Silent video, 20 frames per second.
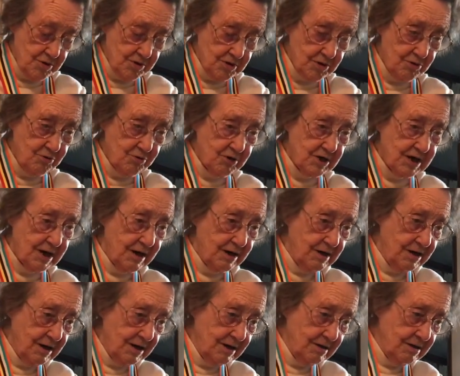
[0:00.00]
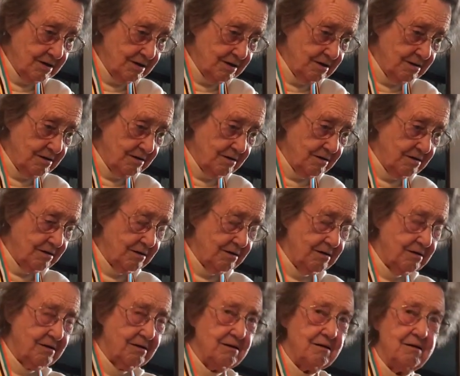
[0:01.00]
Klocka. Mm.
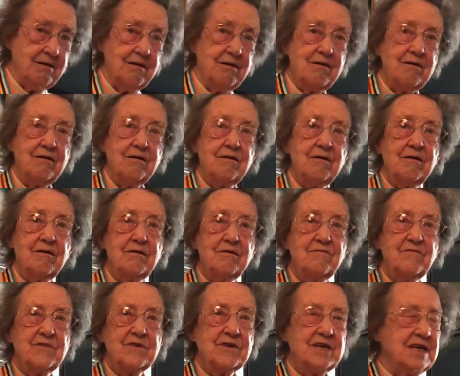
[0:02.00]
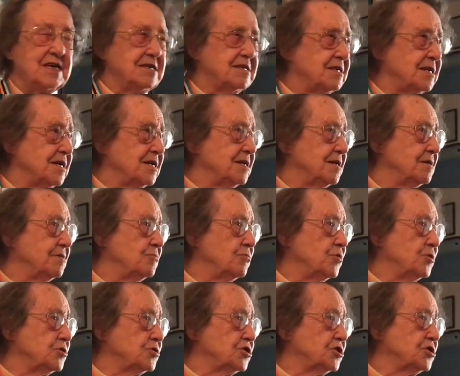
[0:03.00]
Vad heter det?
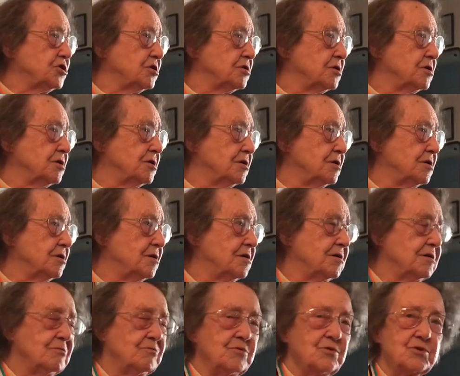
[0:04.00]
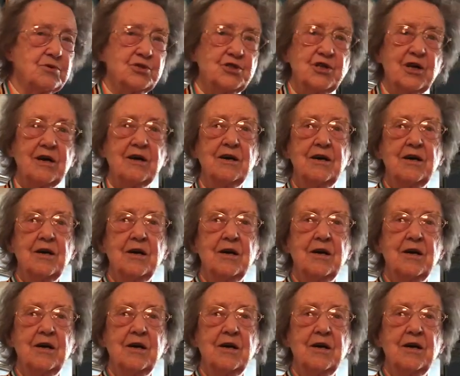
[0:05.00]
Watch. Mm. Watch, yeah.